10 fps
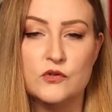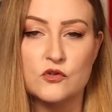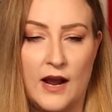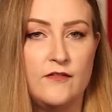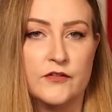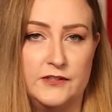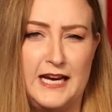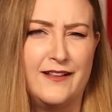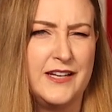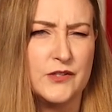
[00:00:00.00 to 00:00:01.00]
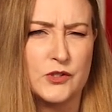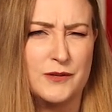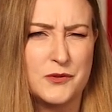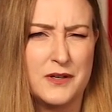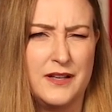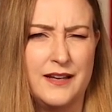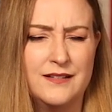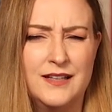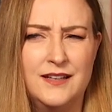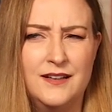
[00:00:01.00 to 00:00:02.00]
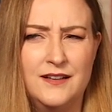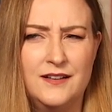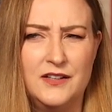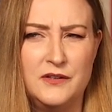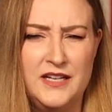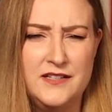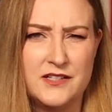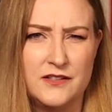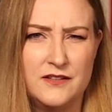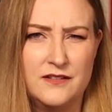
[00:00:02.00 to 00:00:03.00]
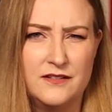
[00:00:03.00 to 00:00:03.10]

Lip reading: traffic fatalities, which I'm sort of like, you need to